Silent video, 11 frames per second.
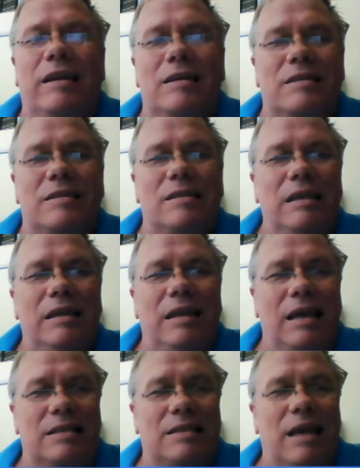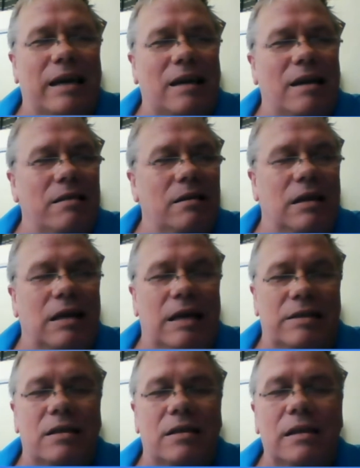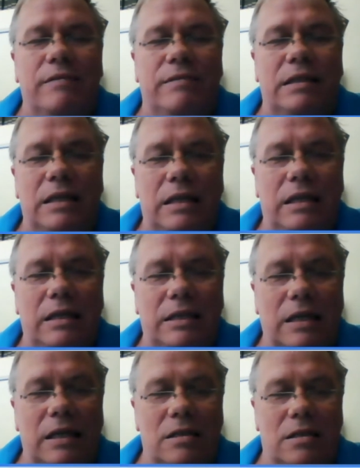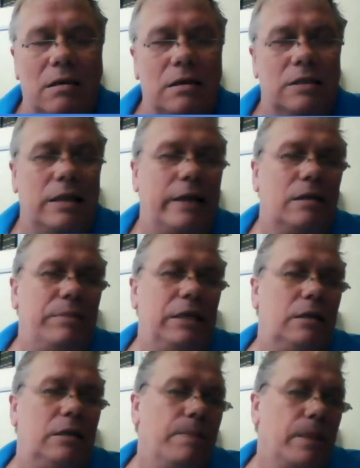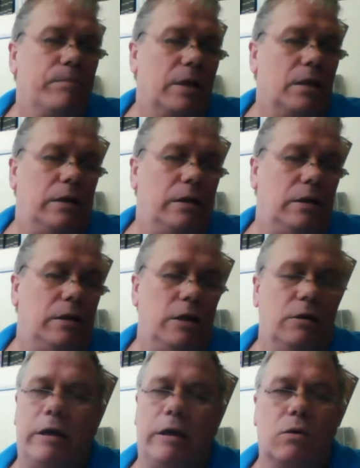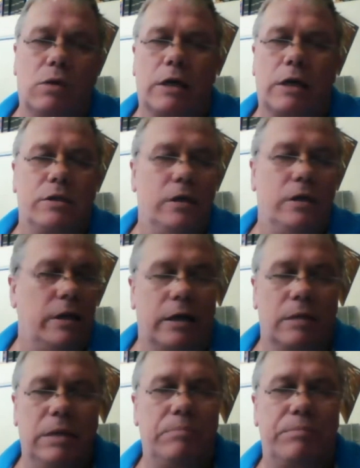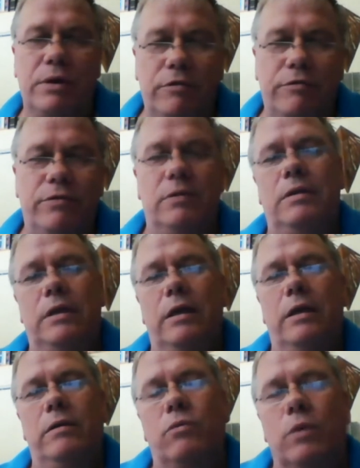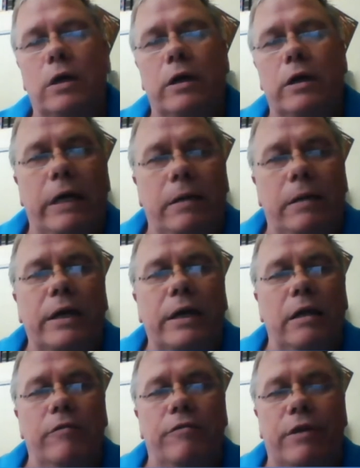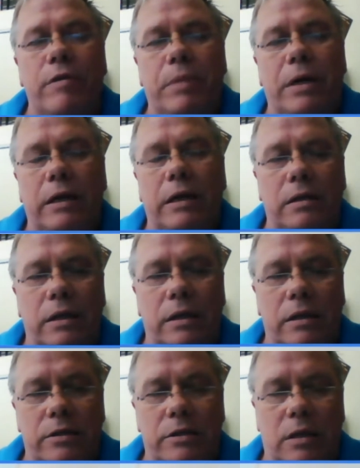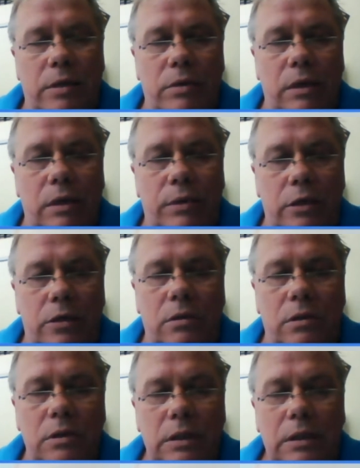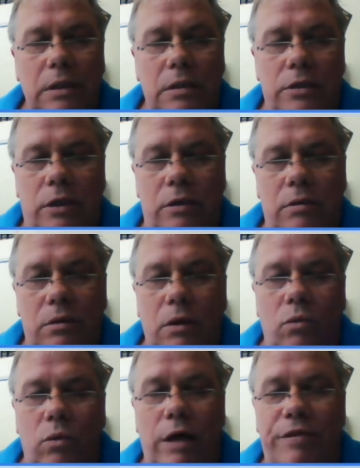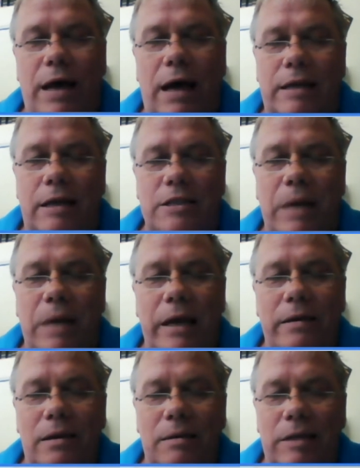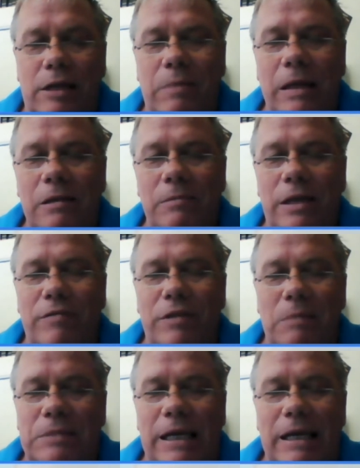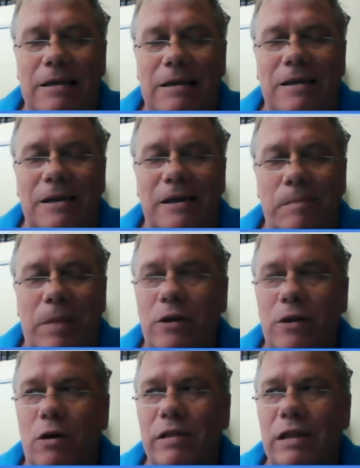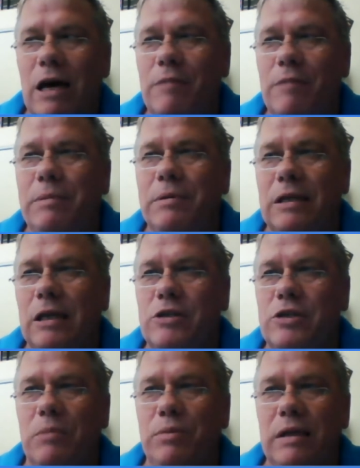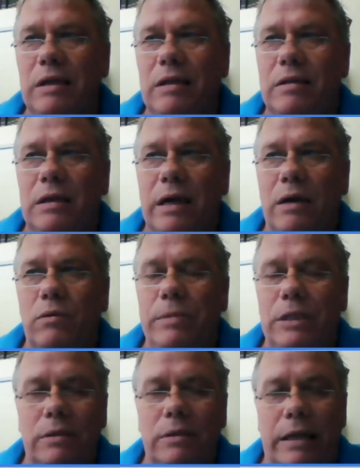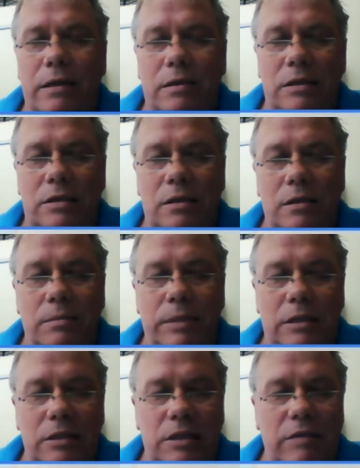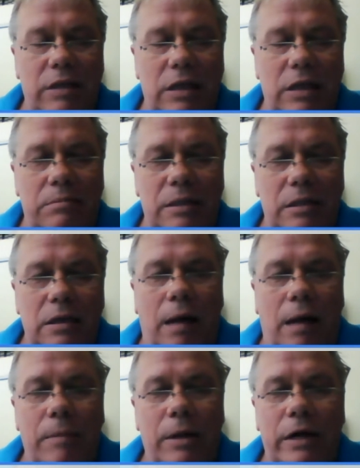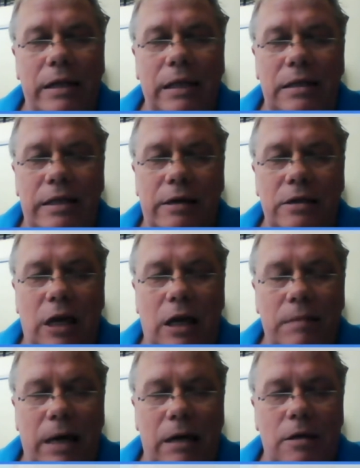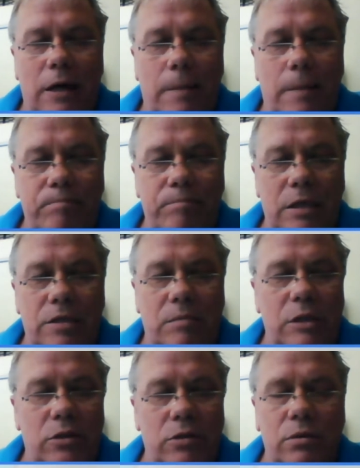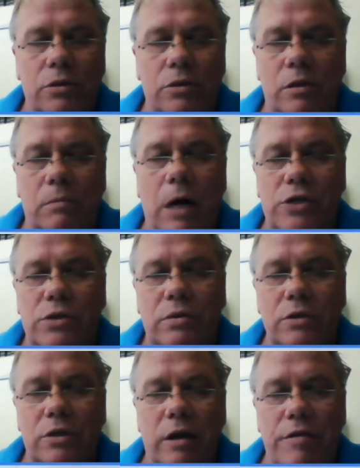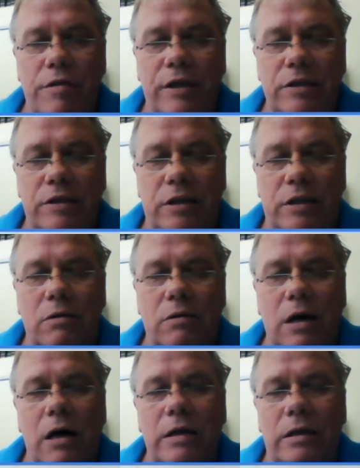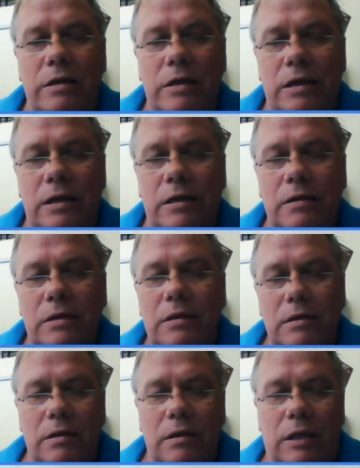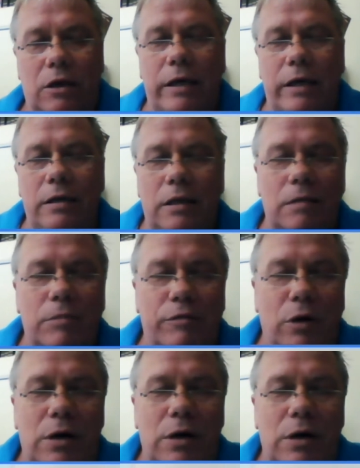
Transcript: as heck, and I think you guys are going to love it. And as long as I can be that it works and I can be proof, then we're going to go ahead and bring it in for everybody, and it's going to be really, really cool. So with that, that's my little bit of an update. I know I have a lot of people to catch up with, and I will be doing this a little bit this evening, but I'm going to go ahead and let Darren talk about some of the tools and the modules and the other things that are going on, and go ahead and give him the floor.